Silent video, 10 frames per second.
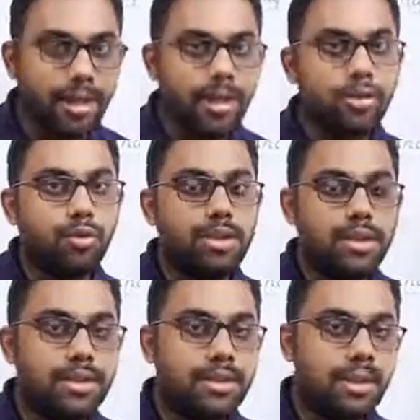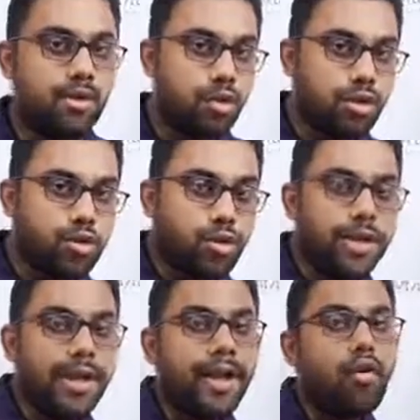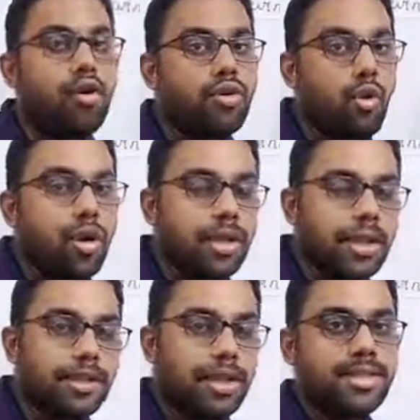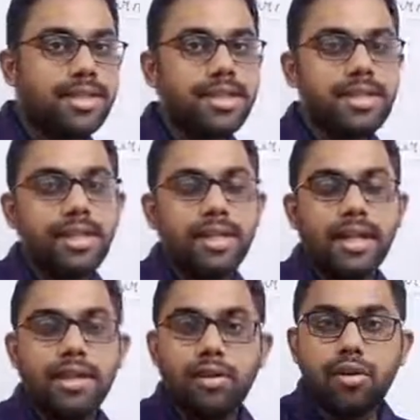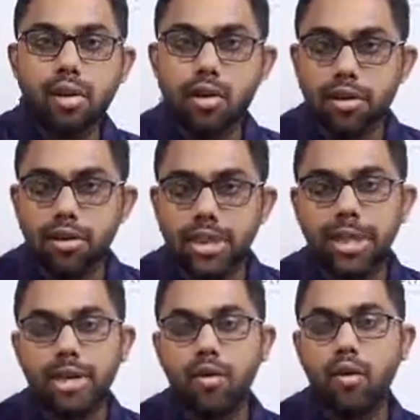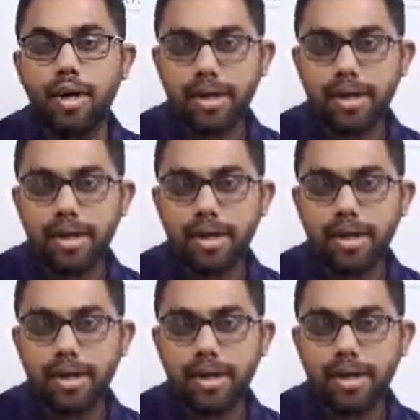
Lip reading: which is in which we record all the transaction in chronological order.